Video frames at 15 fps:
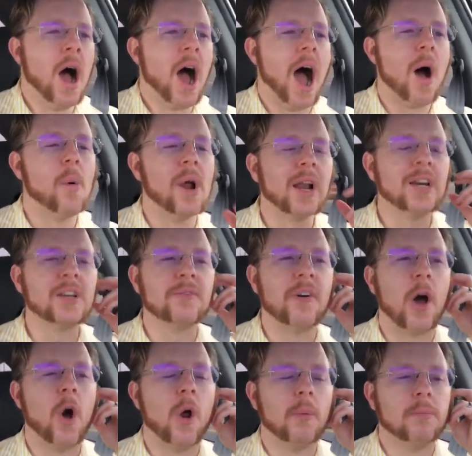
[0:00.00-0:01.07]
I want to
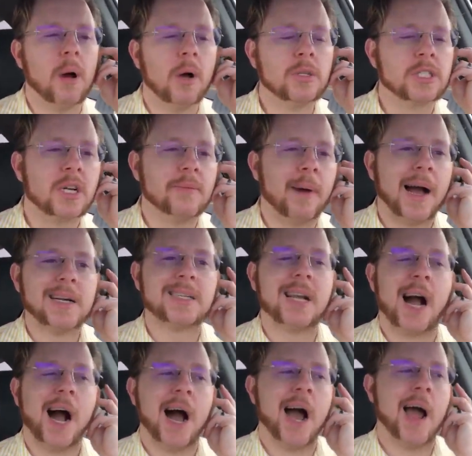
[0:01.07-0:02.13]
devote most of my
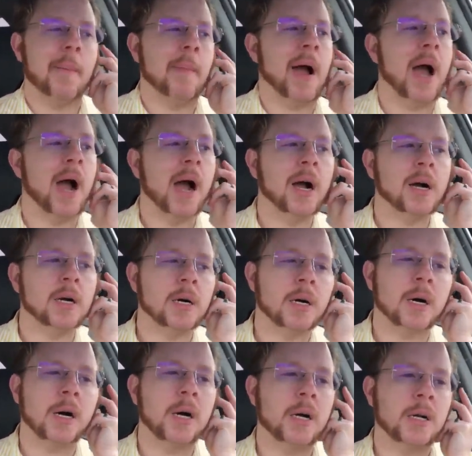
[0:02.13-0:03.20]
time
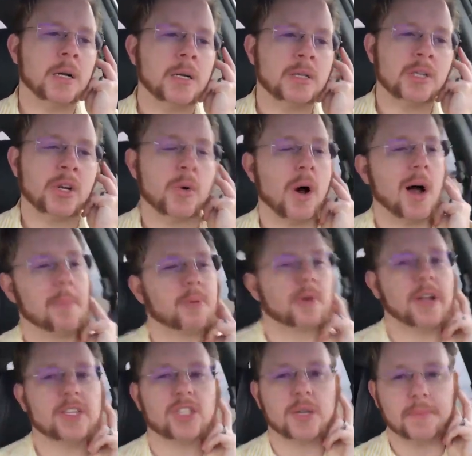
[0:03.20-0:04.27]
to
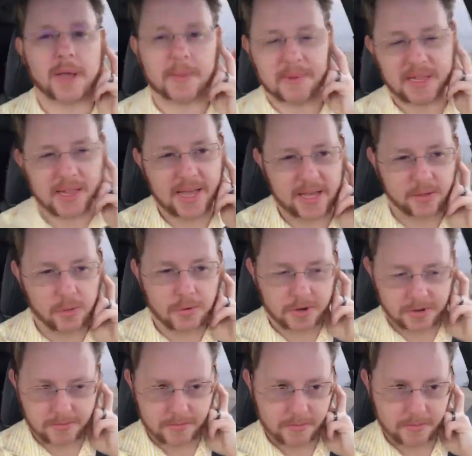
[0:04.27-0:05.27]
Operation Baby Landlord.